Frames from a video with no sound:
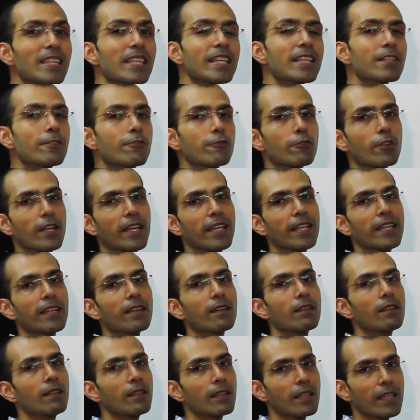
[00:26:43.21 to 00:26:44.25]
the
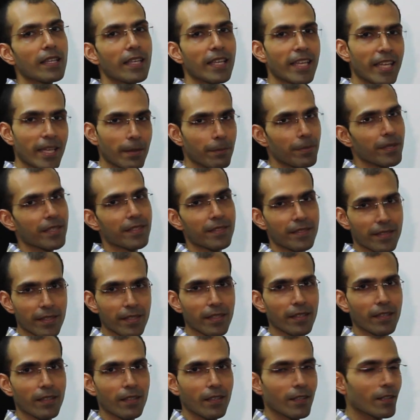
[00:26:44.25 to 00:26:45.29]
triangle ABC.